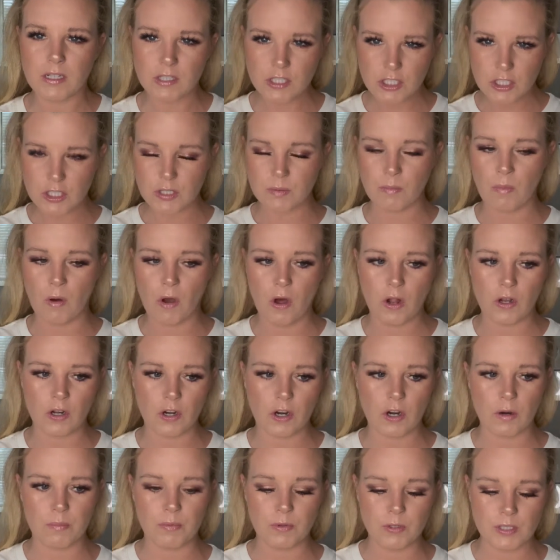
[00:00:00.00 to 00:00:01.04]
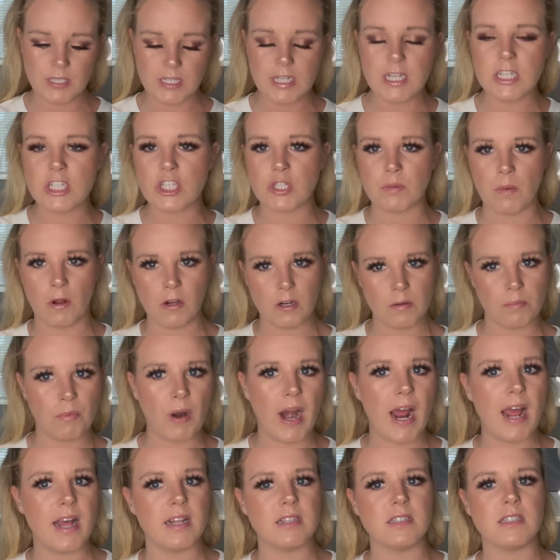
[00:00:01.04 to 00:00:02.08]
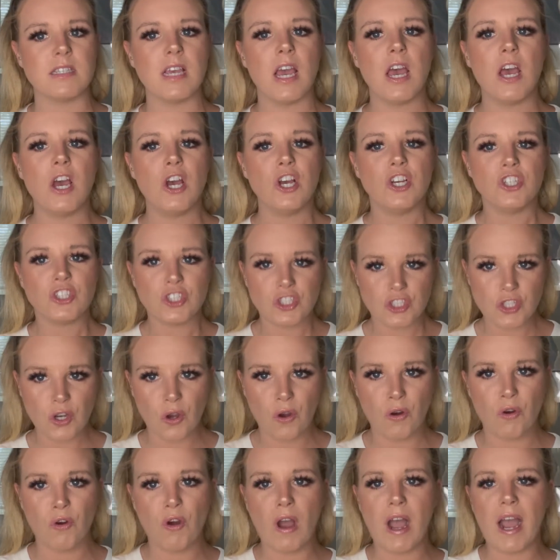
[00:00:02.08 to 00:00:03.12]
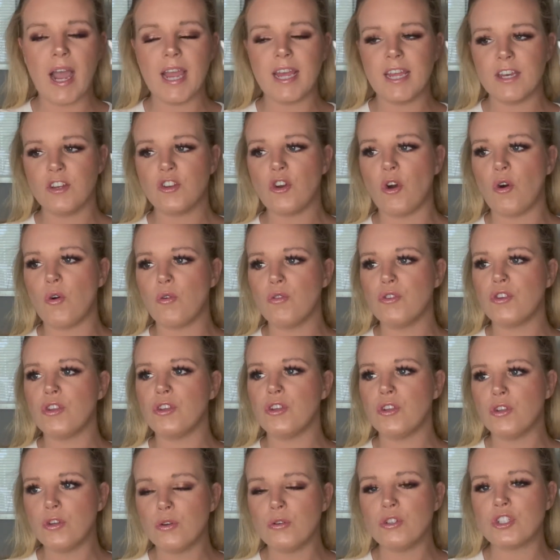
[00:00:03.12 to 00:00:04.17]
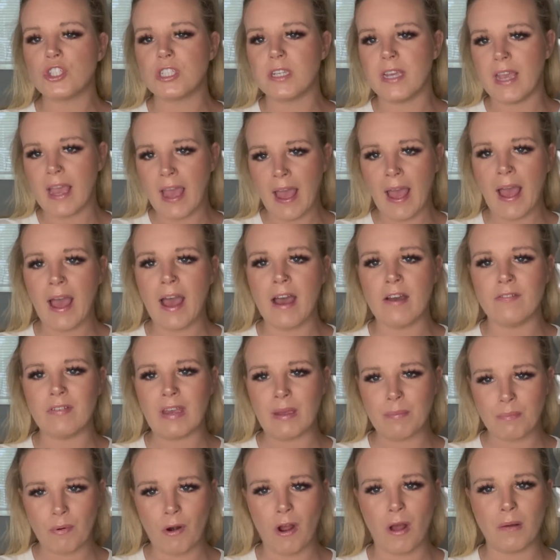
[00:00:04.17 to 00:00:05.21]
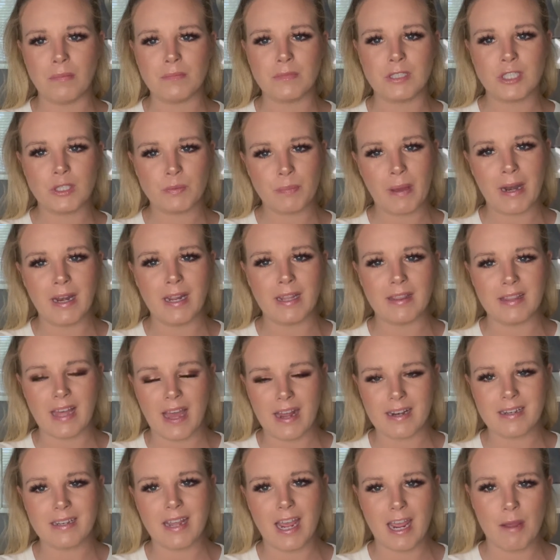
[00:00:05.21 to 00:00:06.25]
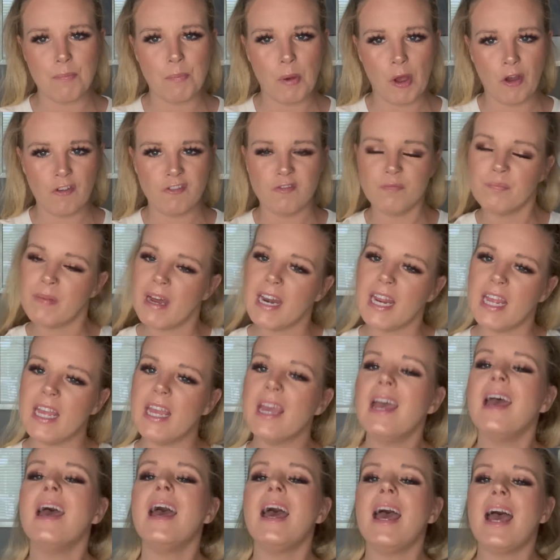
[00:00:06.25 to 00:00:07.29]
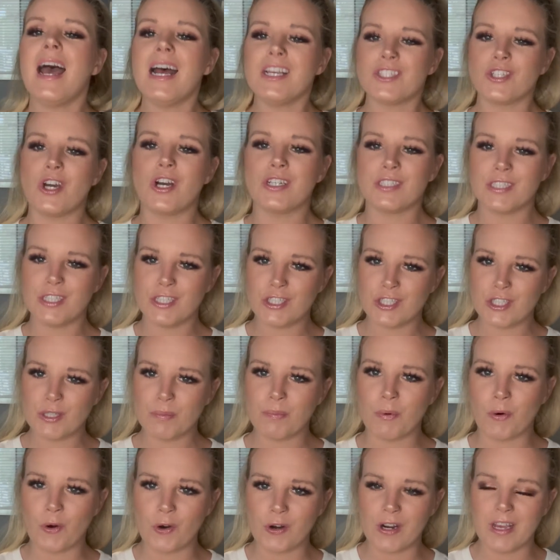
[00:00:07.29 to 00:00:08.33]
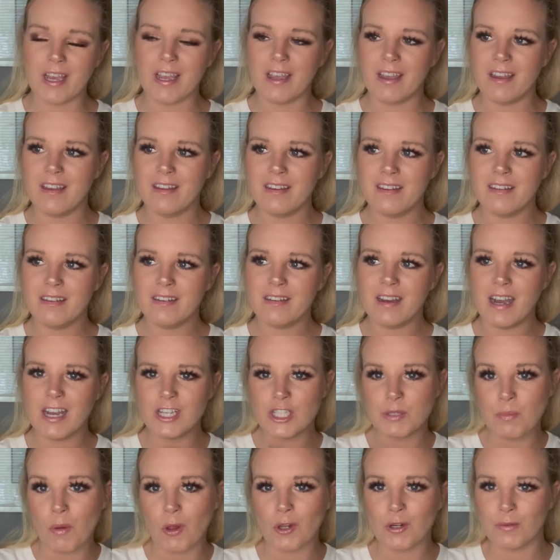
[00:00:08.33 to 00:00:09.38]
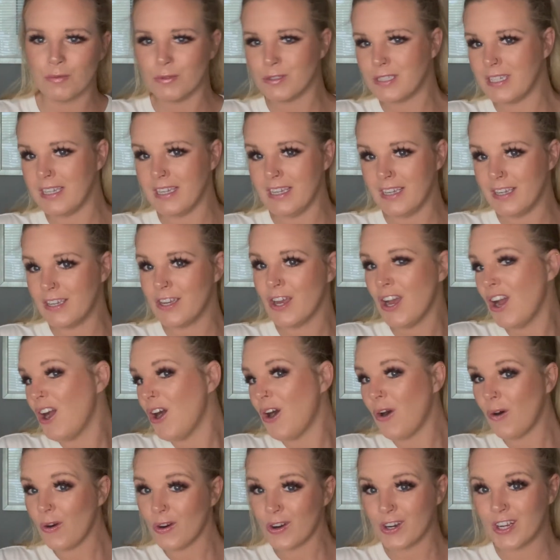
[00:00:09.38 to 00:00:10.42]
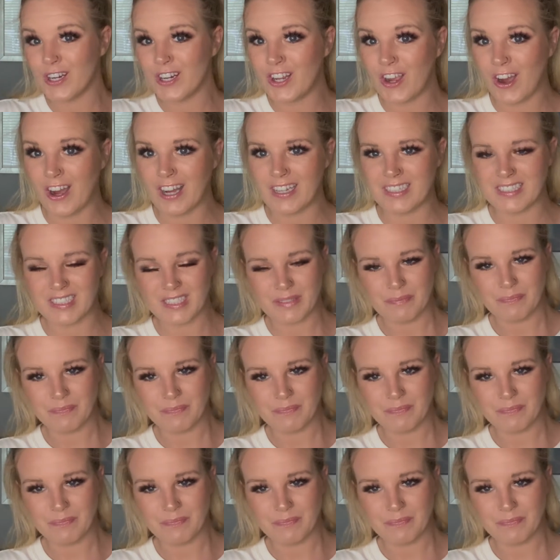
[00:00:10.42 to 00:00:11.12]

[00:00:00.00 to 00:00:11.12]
smaller boutiques, smaller brands. So I don't usually have a problem spending that type of money as long as it's supporting a smaller boutique or a good cause.